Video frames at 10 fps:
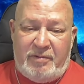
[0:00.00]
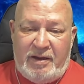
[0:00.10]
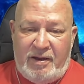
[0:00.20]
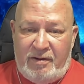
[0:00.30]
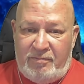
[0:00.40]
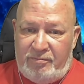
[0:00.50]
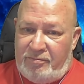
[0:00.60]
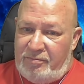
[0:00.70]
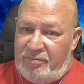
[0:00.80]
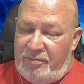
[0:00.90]

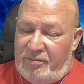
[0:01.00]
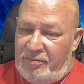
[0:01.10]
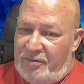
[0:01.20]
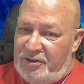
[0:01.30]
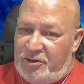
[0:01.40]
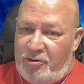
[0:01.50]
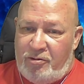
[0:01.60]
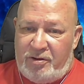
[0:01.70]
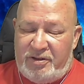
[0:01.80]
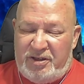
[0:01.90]
And this
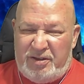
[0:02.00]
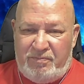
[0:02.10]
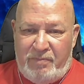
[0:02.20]
girl is just